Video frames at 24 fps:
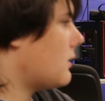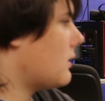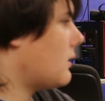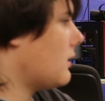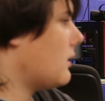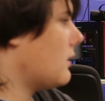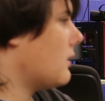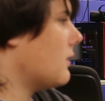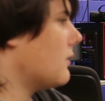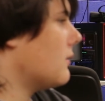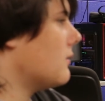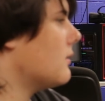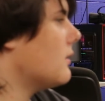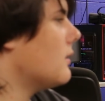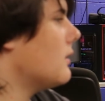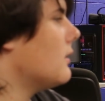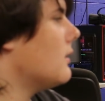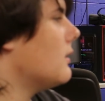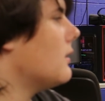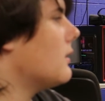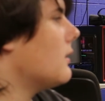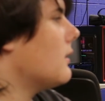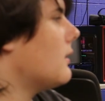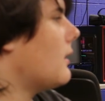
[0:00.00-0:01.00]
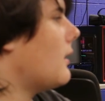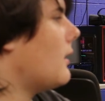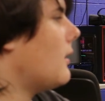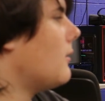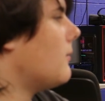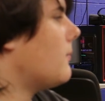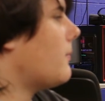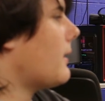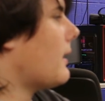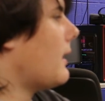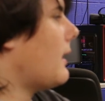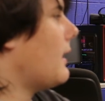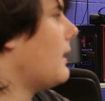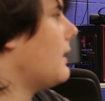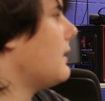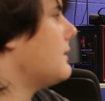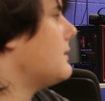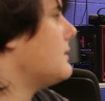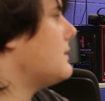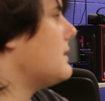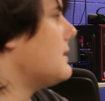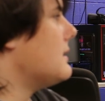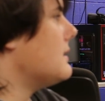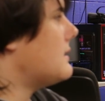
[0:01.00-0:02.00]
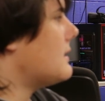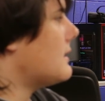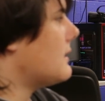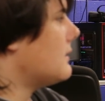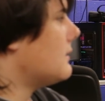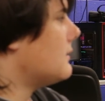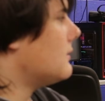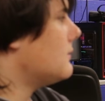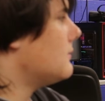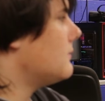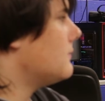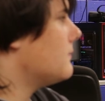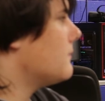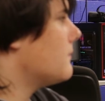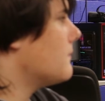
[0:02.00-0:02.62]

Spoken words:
to help add detail,